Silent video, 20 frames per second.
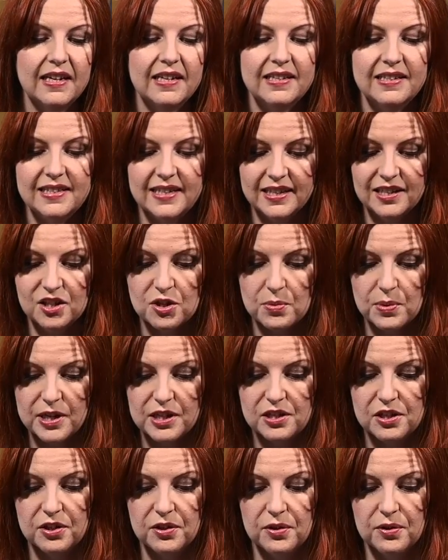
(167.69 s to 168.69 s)

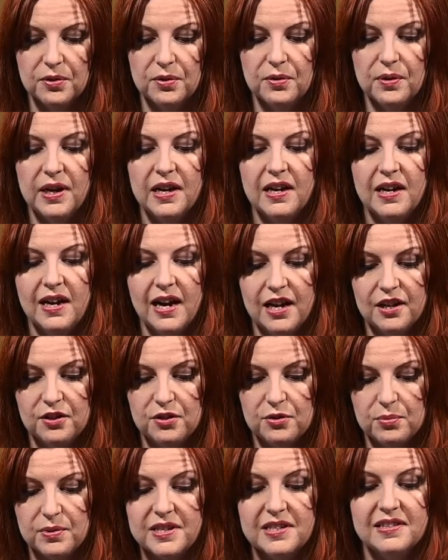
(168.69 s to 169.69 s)
632, and
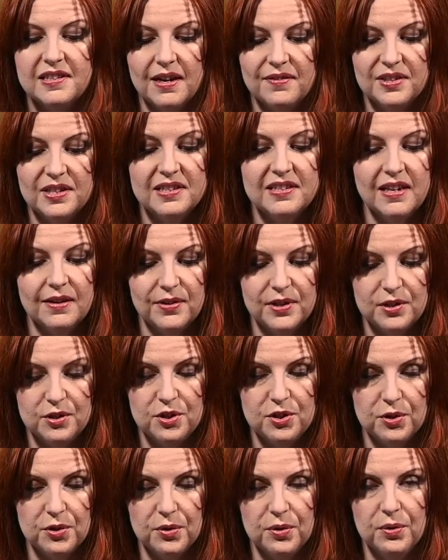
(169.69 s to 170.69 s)

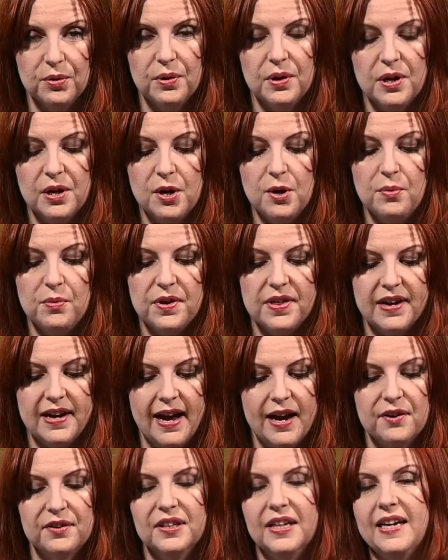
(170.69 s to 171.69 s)
3772 with an
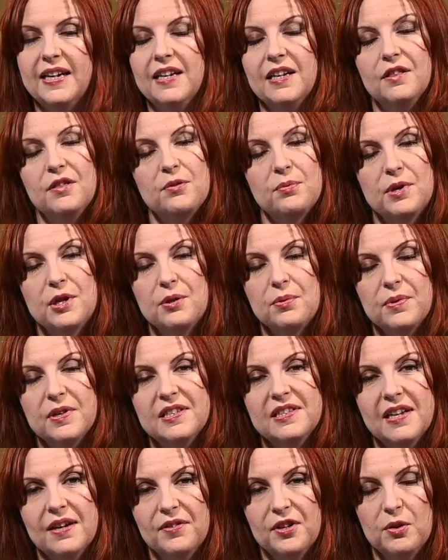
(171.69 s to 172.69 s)
outline in
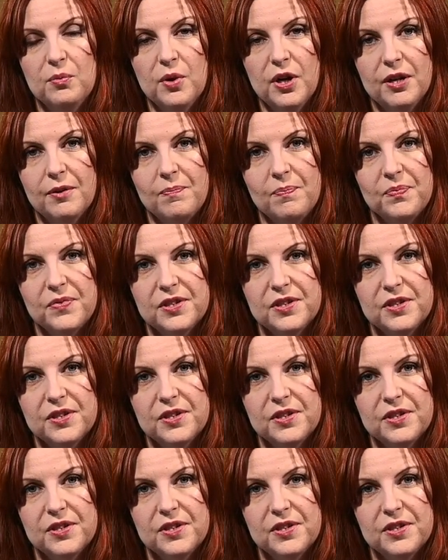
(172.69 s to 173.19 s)
3371.